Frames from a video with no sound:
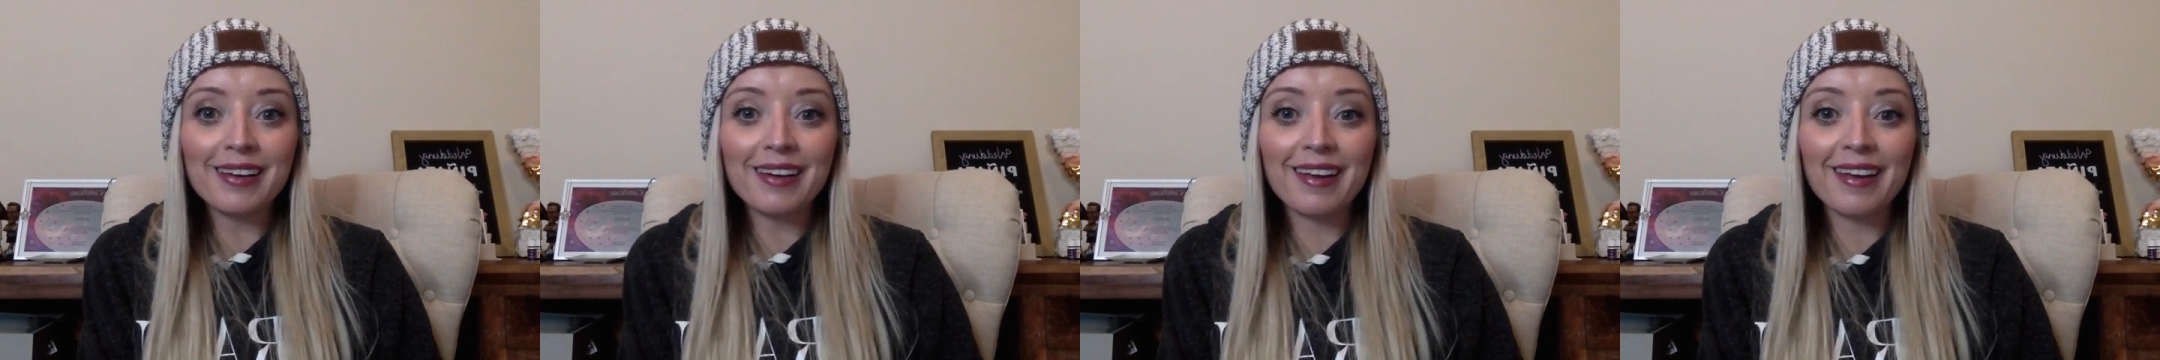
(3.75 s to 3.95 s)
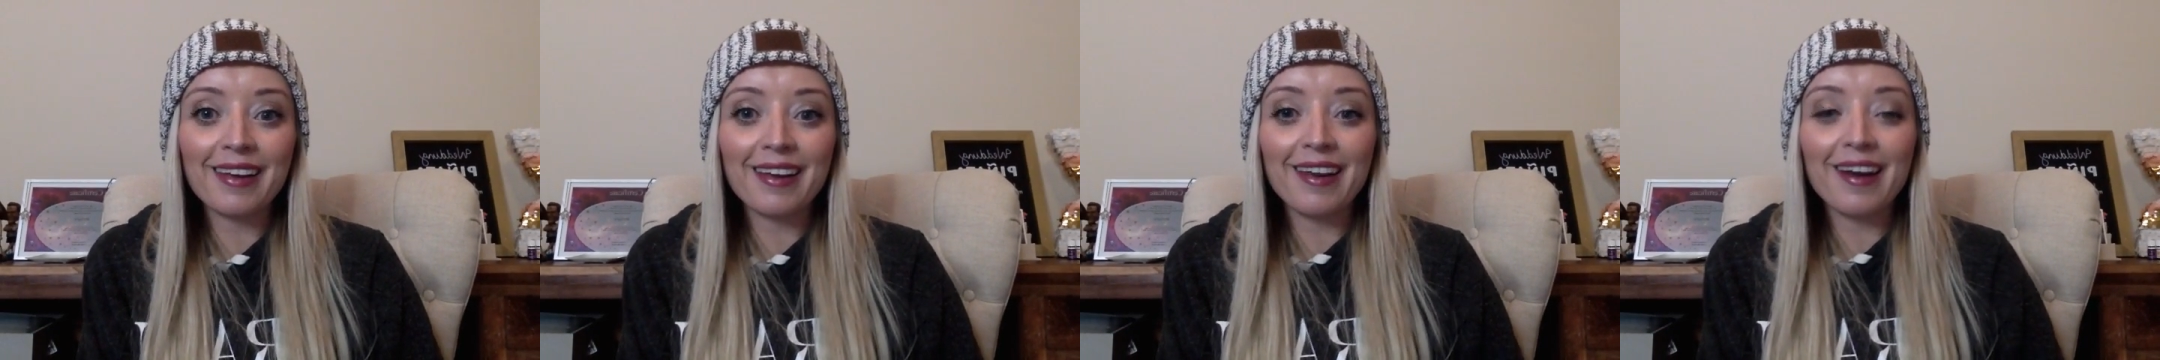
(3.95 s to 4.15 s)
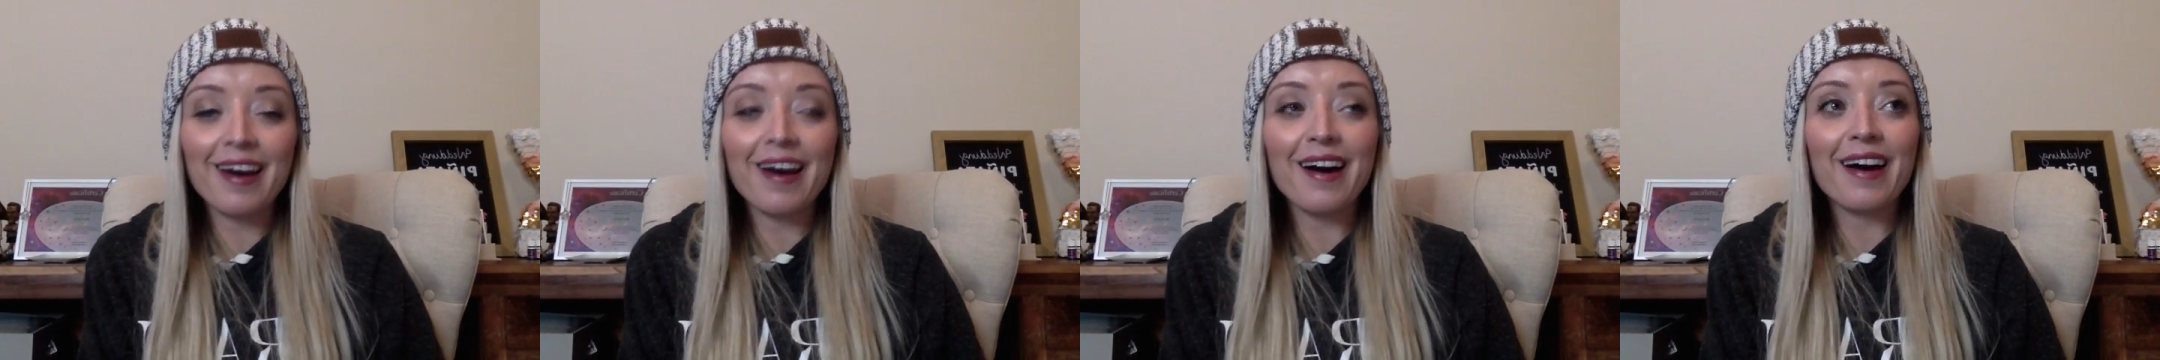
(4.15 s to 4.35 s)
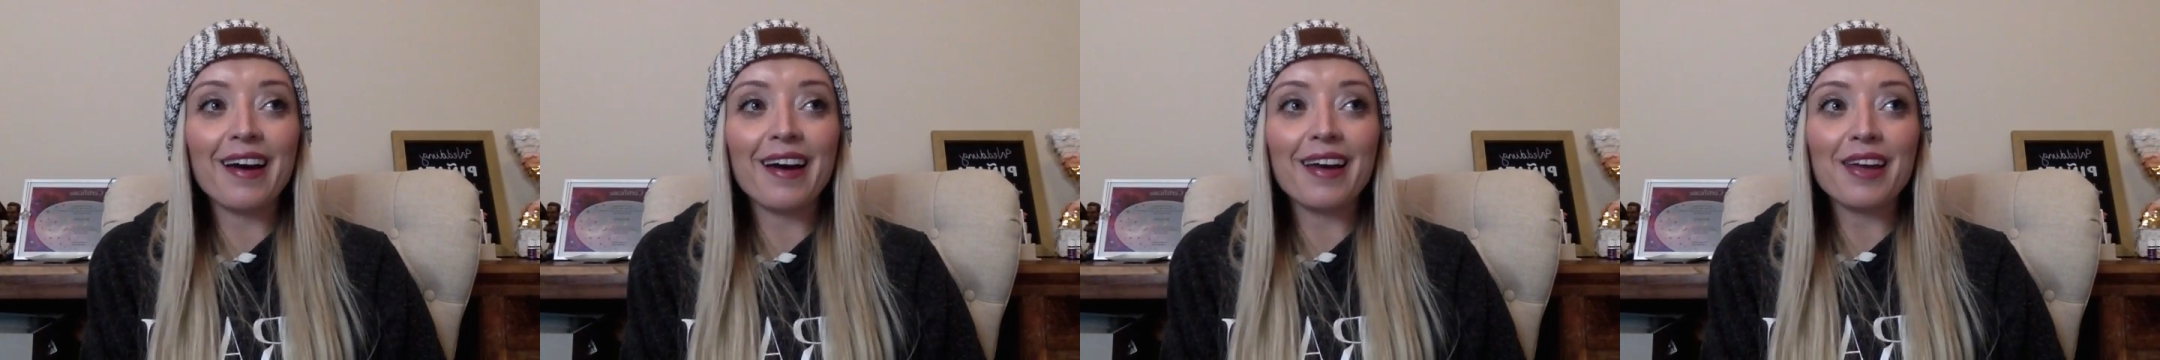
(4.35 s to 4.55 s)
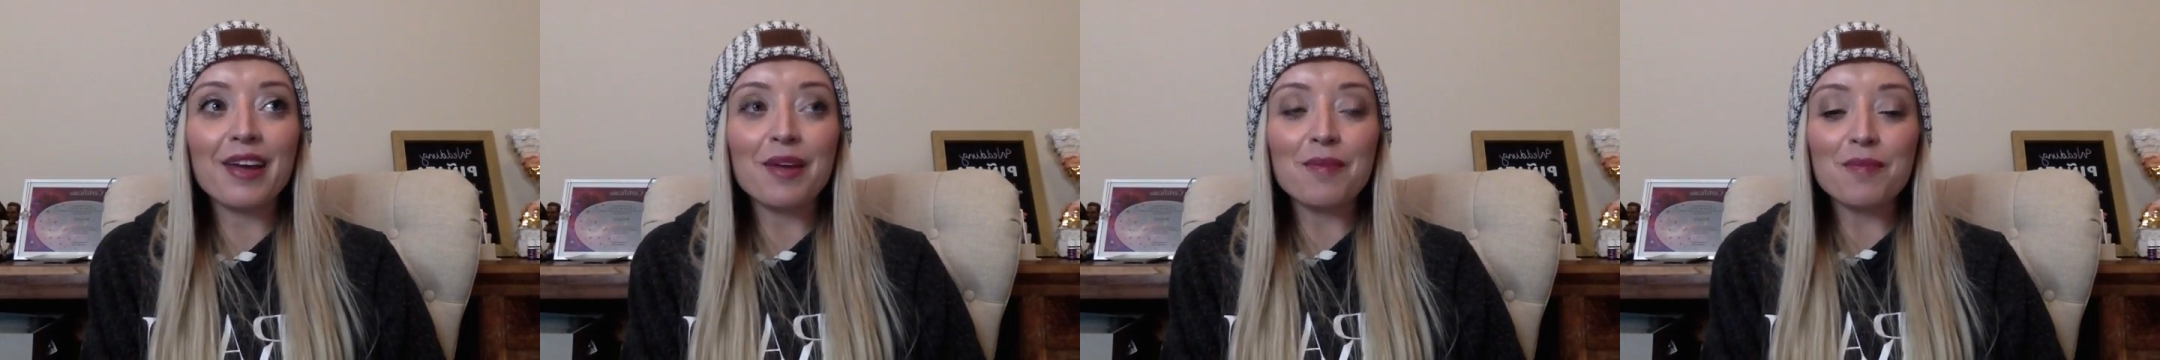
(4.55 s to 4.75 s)
and
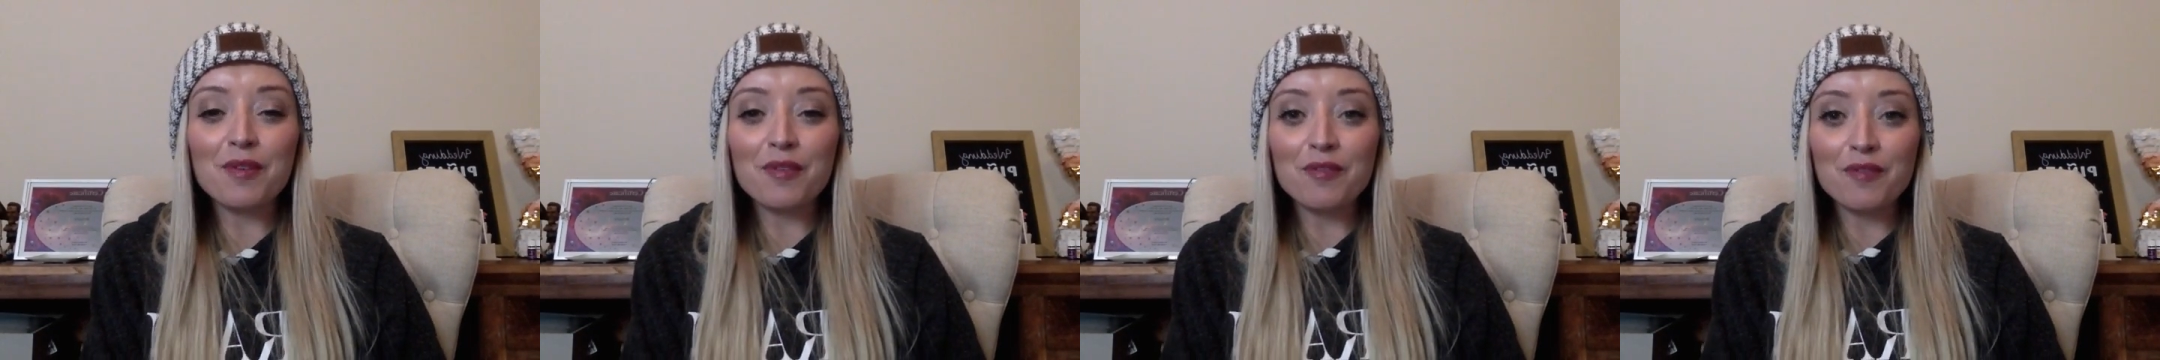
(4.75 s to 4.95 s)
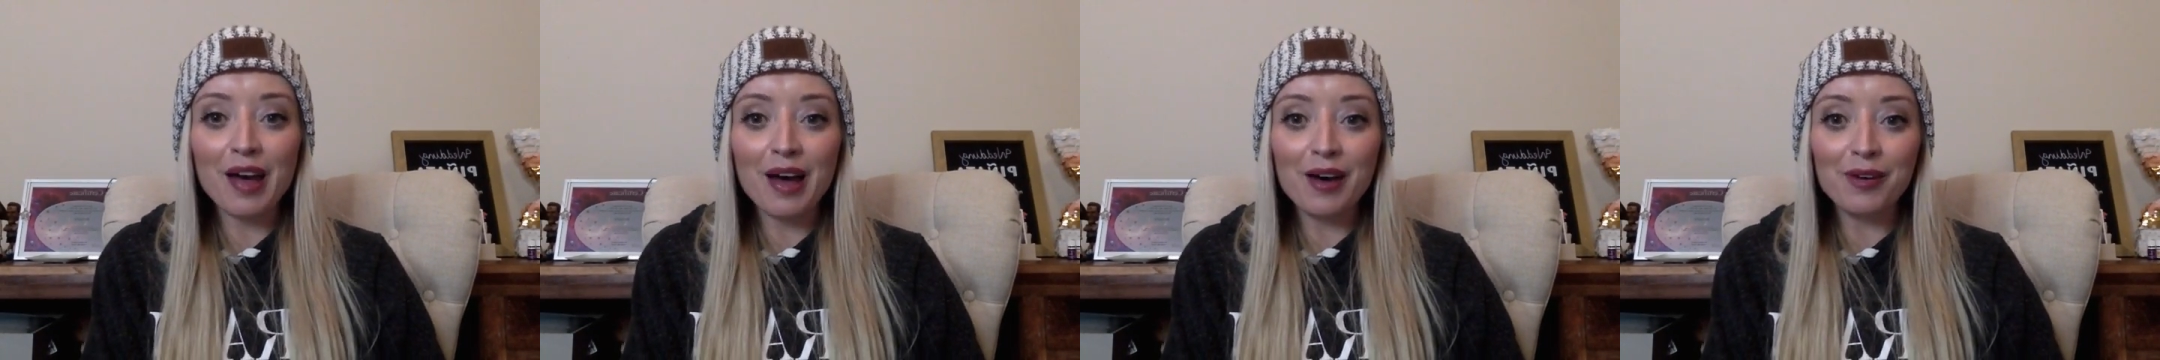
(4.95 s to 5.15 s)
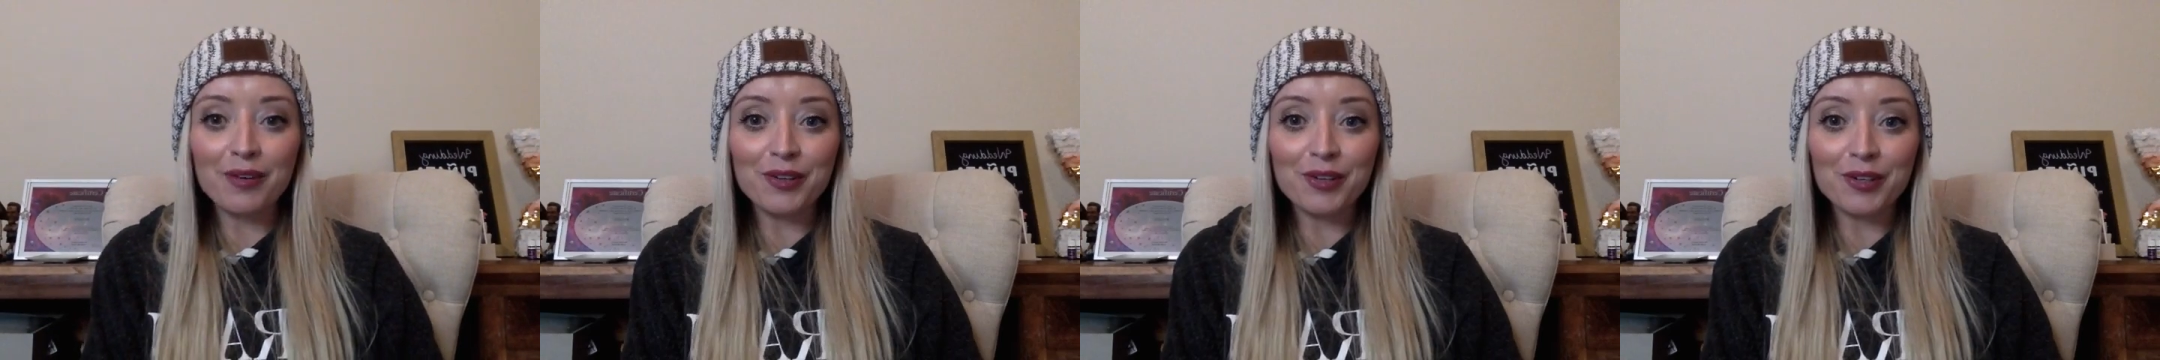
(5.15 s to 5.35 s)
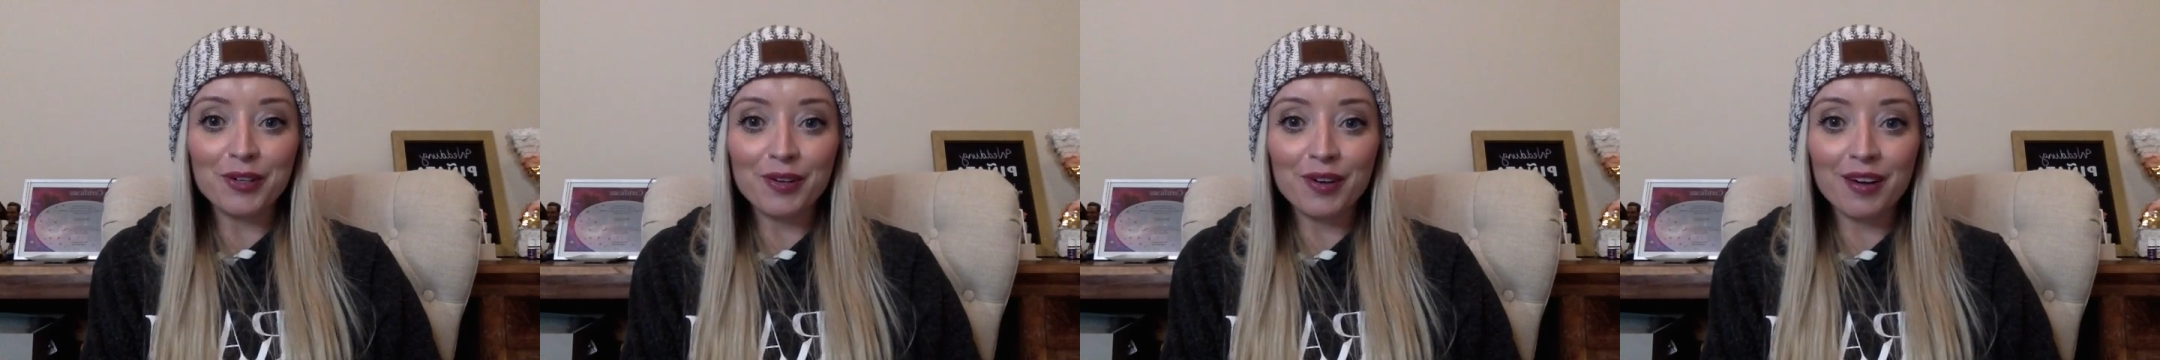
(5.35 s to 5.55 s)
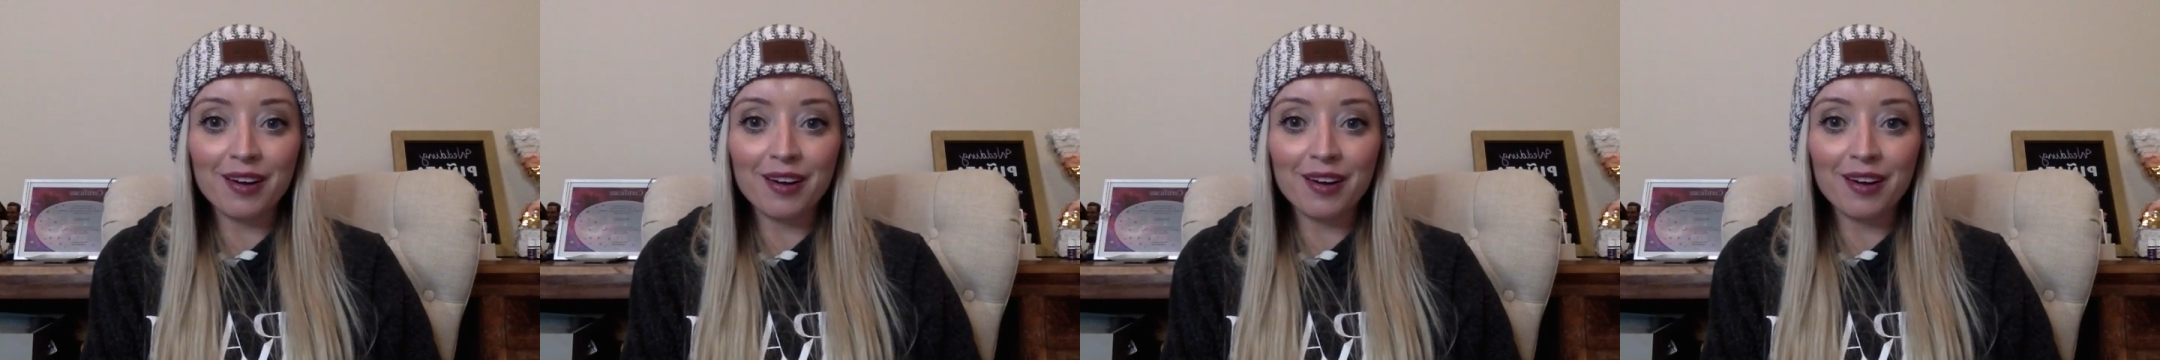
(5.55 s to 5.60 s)
I am the founder